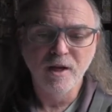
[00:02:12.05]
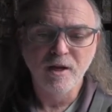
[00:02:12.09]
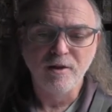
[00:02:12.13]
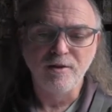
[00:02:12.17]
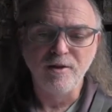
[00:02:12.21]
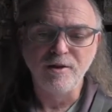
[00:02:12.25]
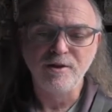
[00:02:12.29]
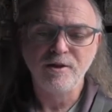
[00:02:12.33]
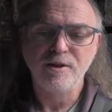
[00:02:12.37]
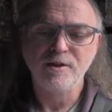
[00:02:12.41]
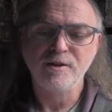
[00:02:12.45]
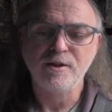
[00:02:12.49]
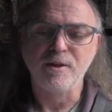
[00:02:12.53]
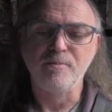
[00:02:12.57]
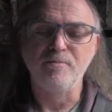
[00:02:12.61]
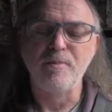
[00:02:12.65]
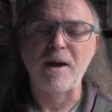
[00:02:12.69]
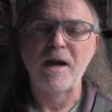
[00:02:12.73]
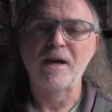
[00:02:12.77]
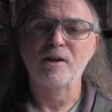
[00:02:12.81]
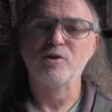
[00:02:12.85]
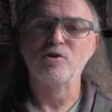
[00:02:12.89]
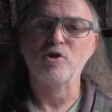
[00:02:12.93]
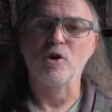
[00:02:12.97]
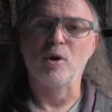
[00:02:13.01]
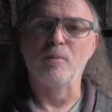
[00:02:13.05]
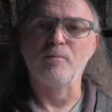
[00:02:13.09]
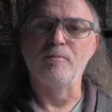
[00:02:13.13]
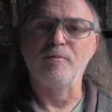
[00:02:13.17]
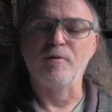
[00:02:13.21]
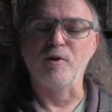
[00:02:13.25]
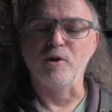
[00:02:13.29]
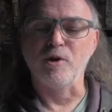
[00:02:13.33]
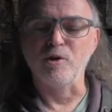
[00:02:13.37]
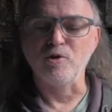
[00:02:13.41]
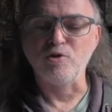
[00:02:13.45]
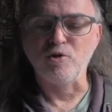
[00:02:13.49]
This is the backdrop for the